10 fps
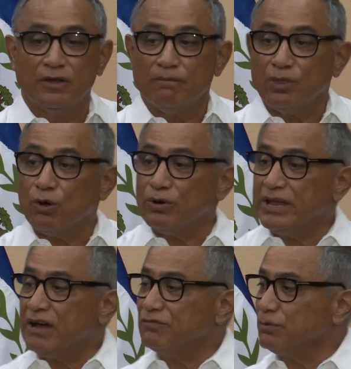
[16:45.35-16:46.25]
now they
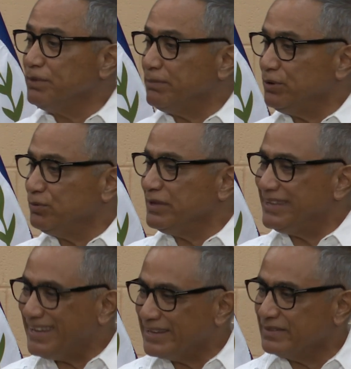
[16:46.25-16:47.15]
have to pay between
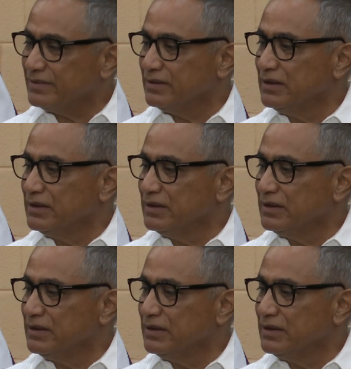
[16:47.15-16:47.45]
$8